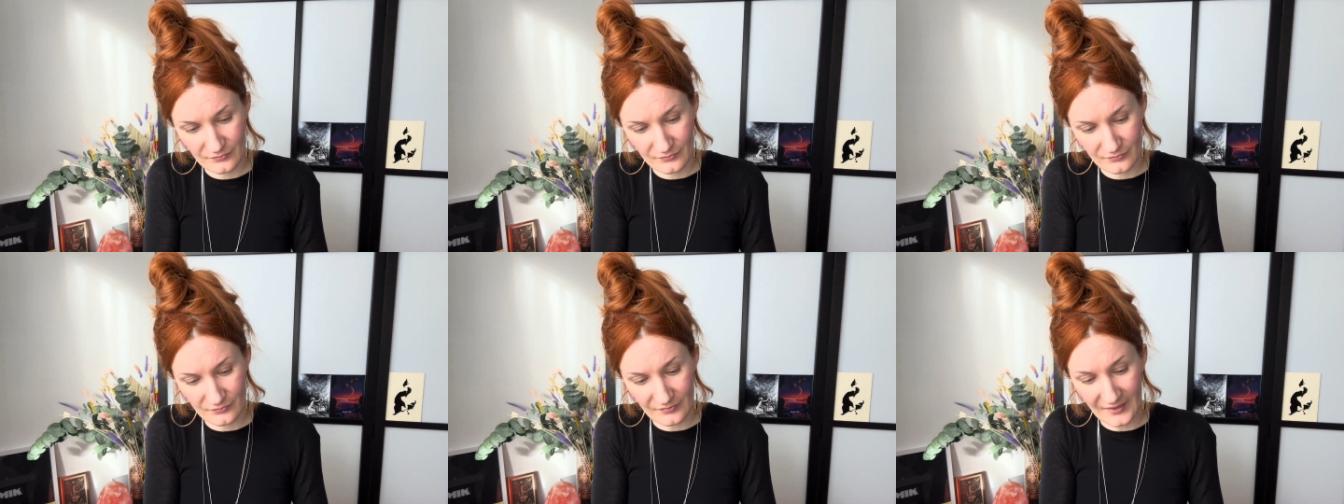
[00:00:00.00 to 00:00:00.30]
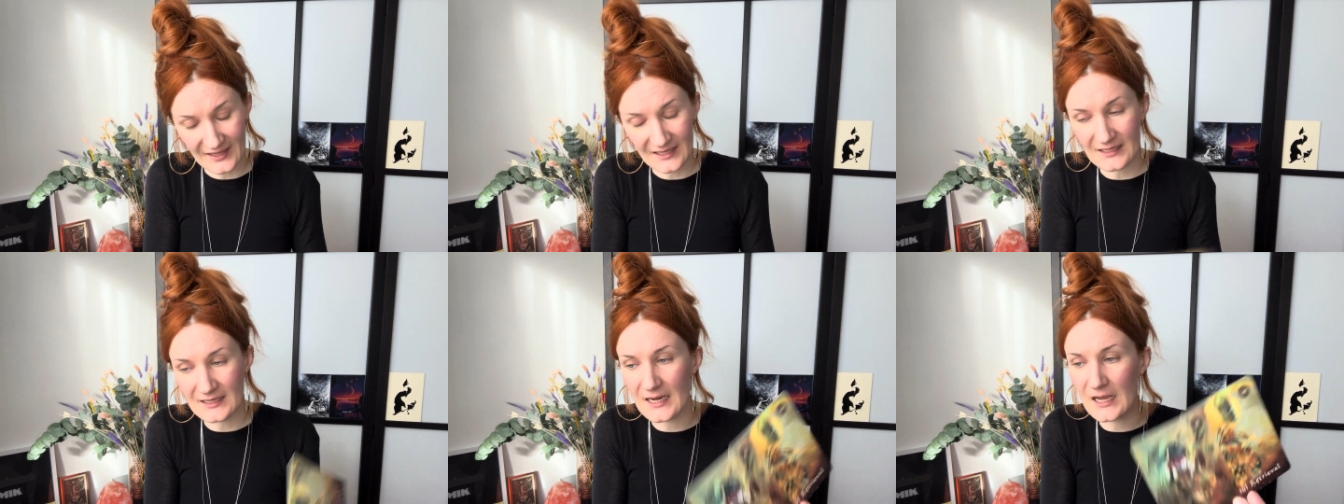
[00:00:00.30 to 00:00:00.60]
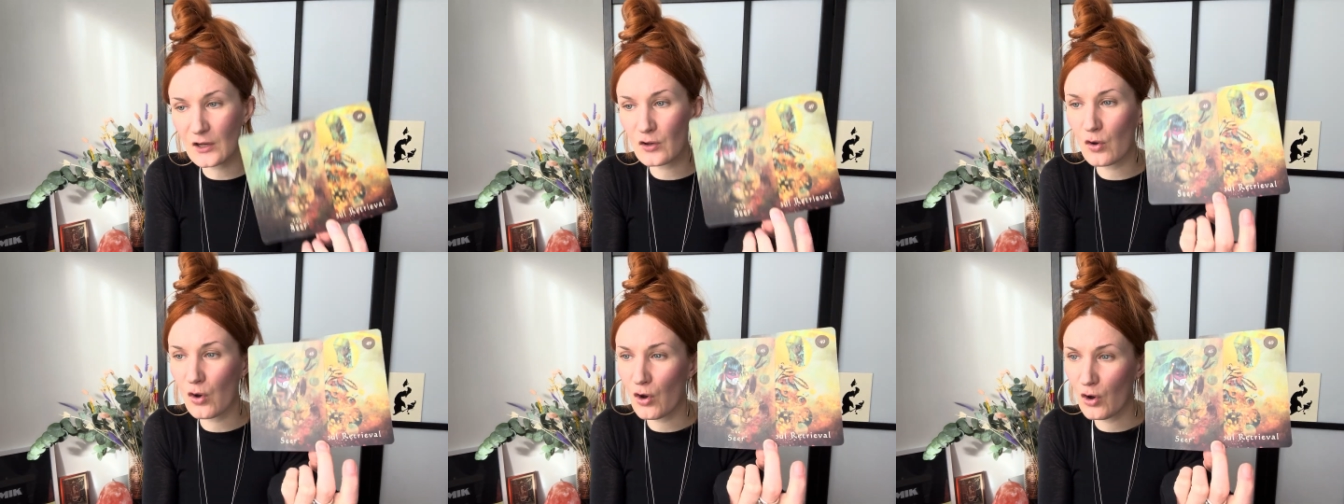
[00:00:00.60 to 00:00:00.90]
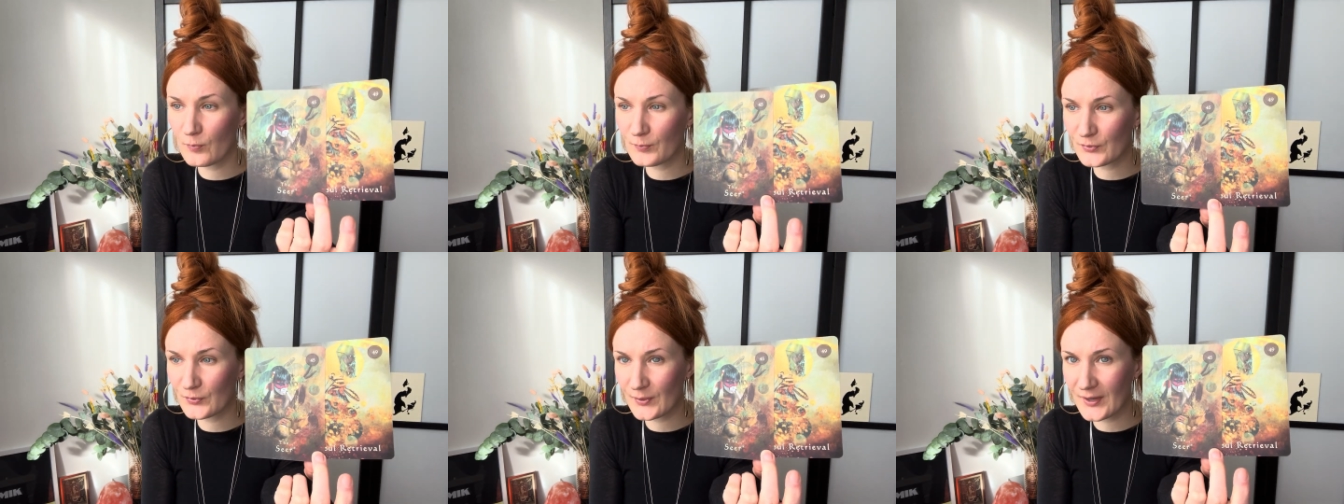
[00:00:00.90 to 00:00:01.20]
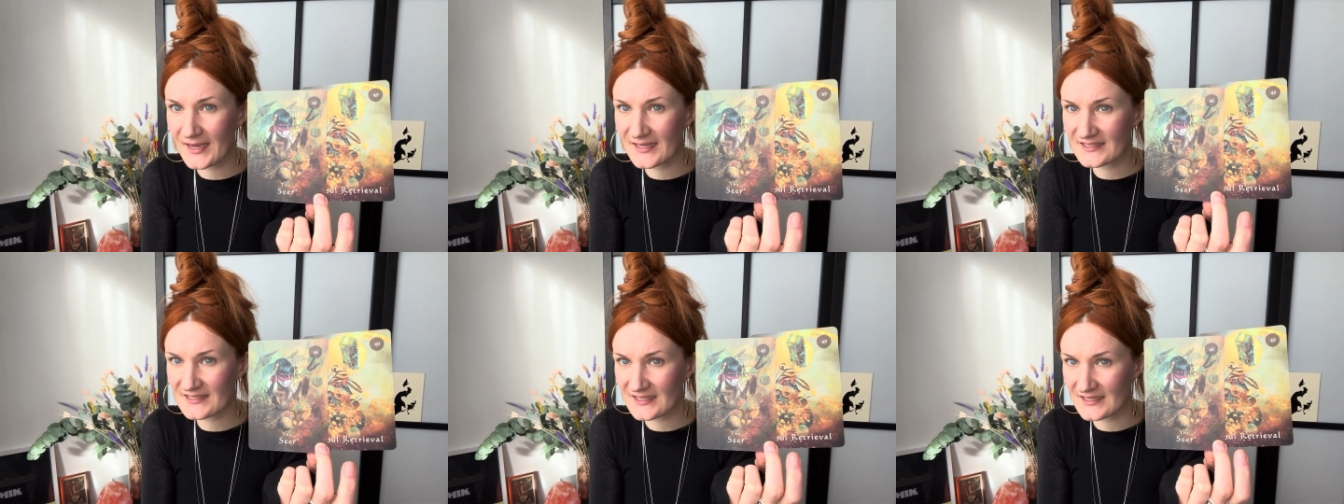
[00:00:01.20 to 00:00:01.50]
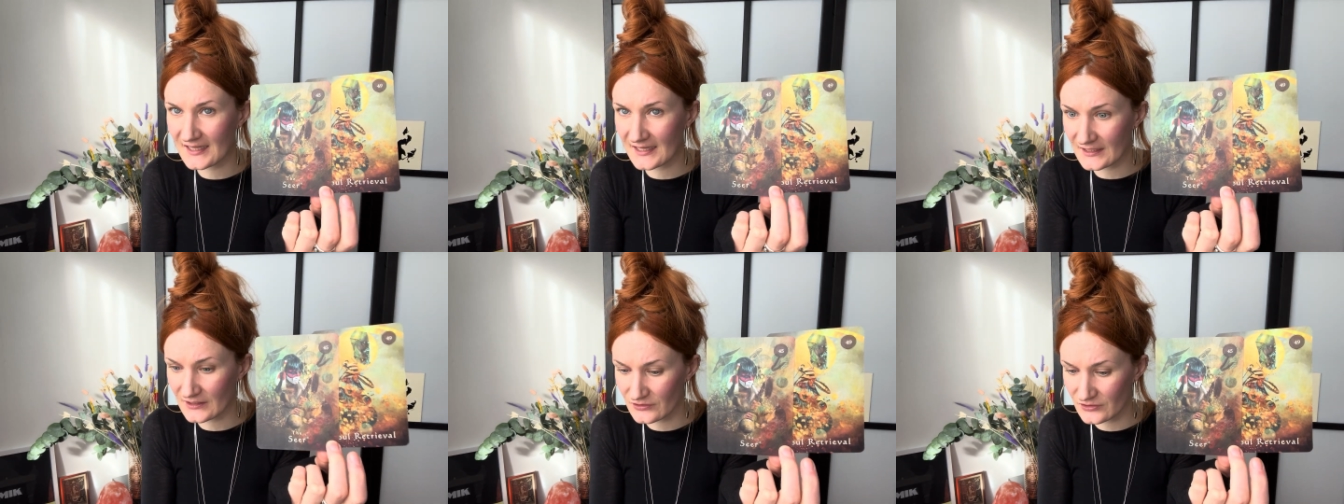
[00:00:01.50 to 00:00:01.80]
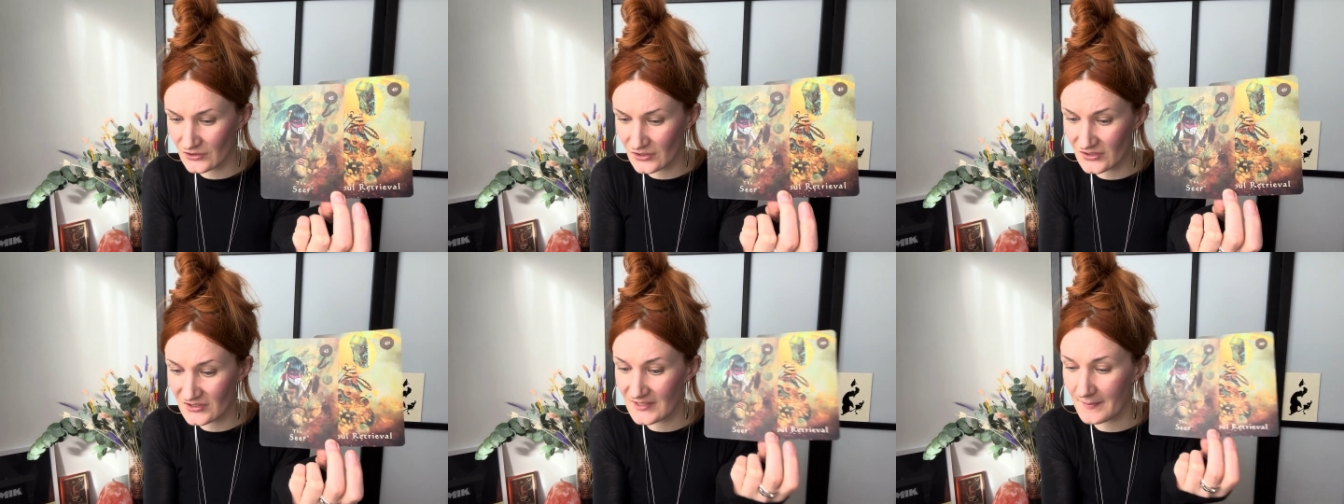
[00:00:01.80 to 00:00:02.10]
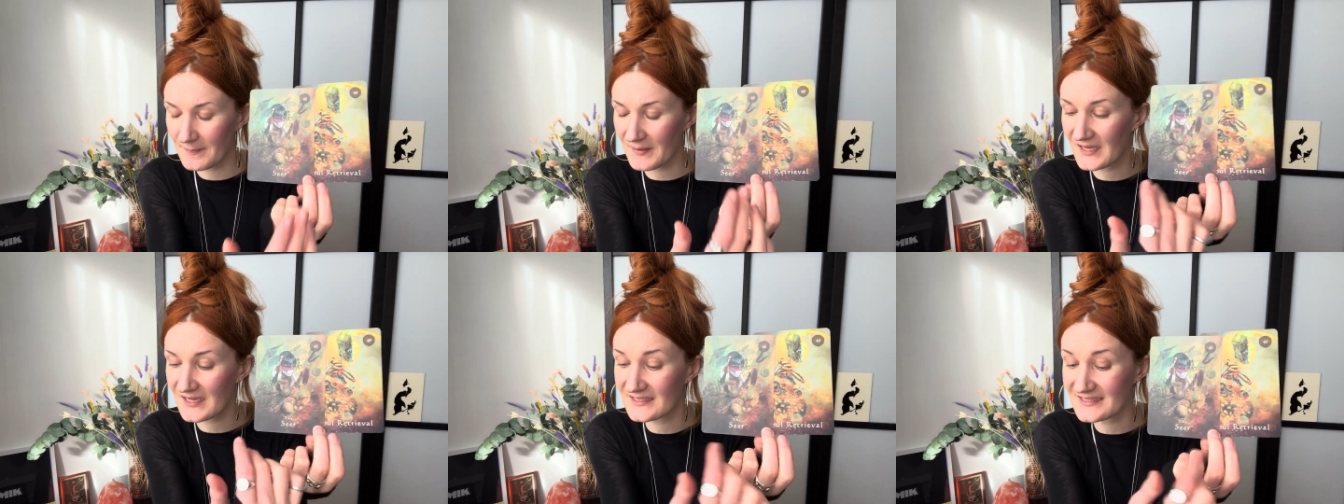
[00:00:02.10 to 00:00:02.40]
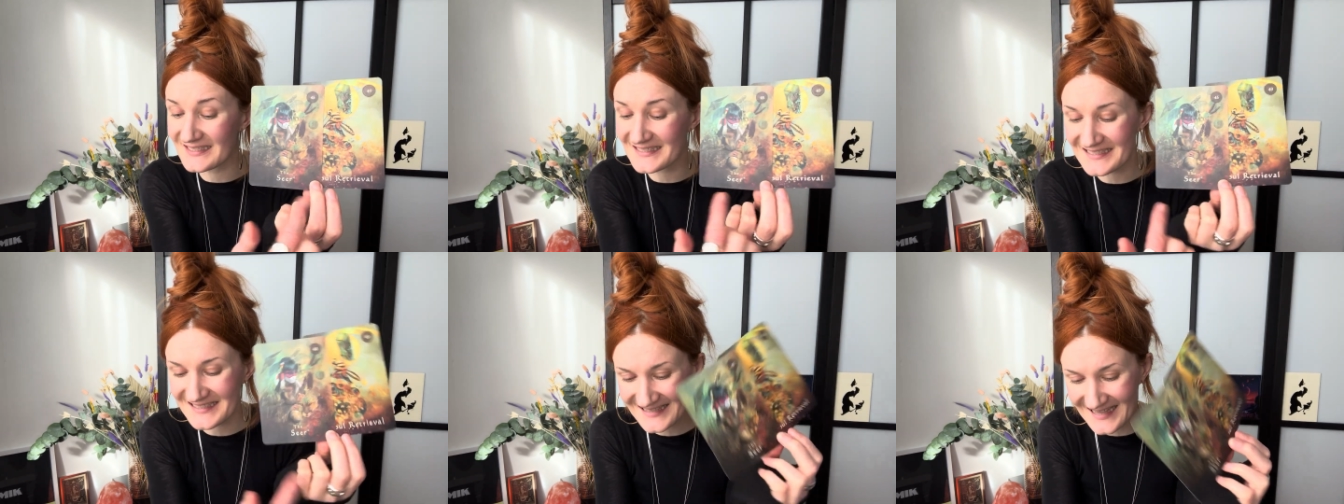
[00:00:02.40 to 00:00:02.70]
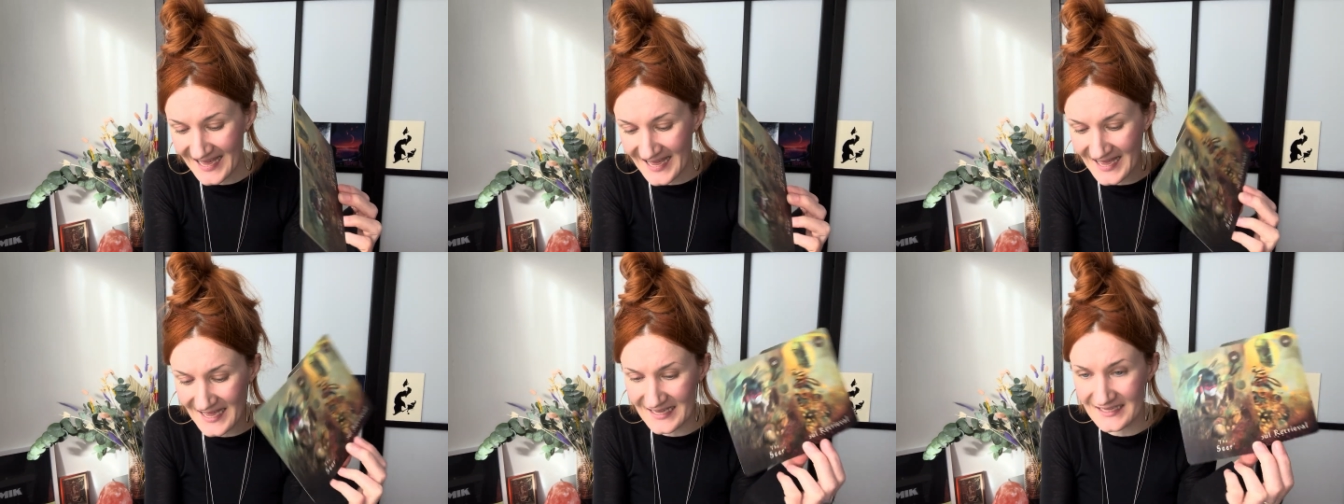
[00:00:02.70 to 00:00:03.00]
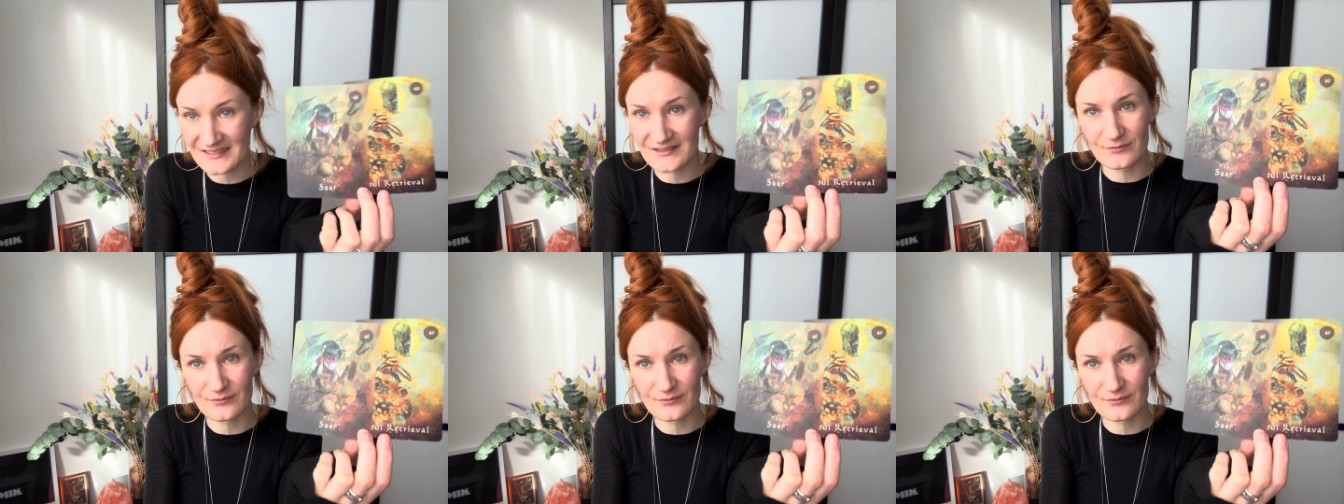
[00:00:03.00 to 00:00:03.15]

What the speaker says: They can incorporate it, they can use it because it's theirs,